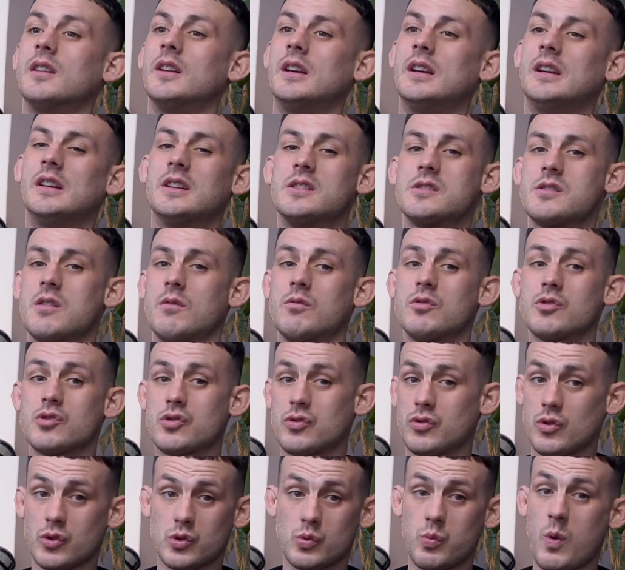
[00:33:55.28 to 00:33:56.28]
So
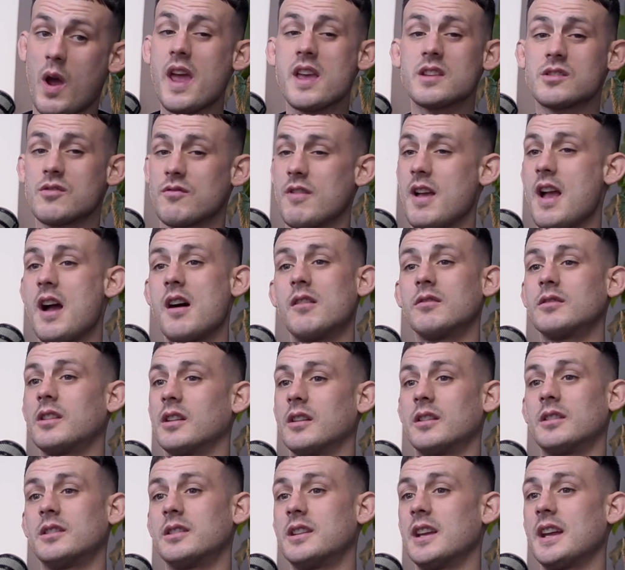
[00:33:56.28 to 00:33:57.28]
there's ways around it.
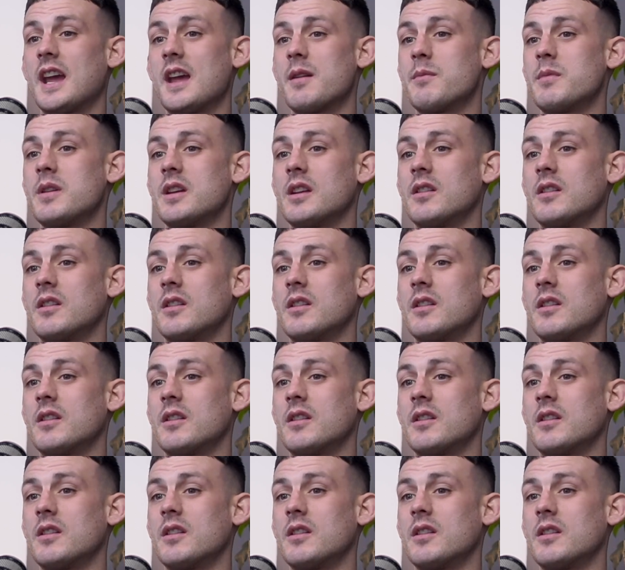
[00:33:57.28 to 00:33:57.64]
Do you get me?